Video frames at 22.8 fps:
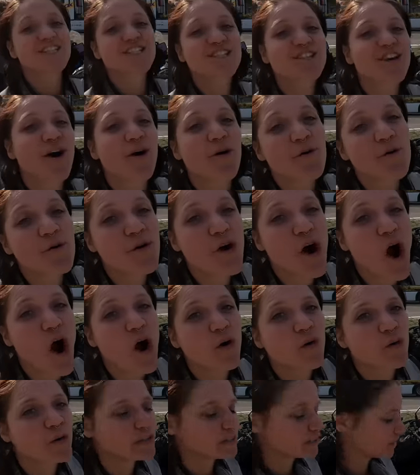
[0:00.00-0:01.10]
so
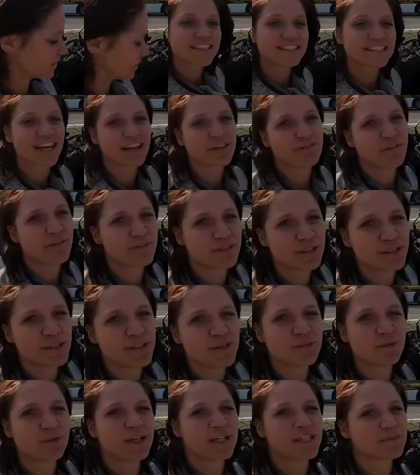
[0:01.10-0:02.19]
cold. It's like 15
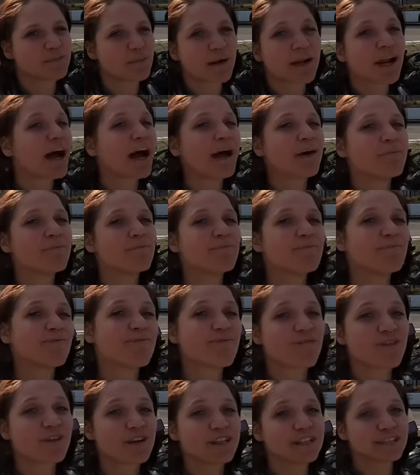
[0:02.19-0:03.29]
degrees, but I'm
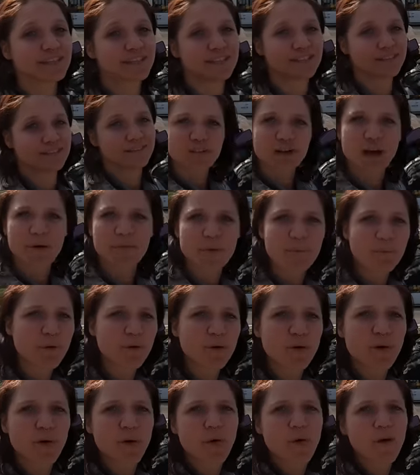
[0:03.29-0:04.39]
freezing. So I will
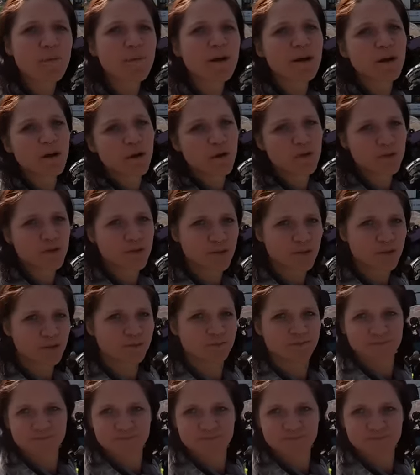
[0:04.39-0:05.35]
put all my clothes on.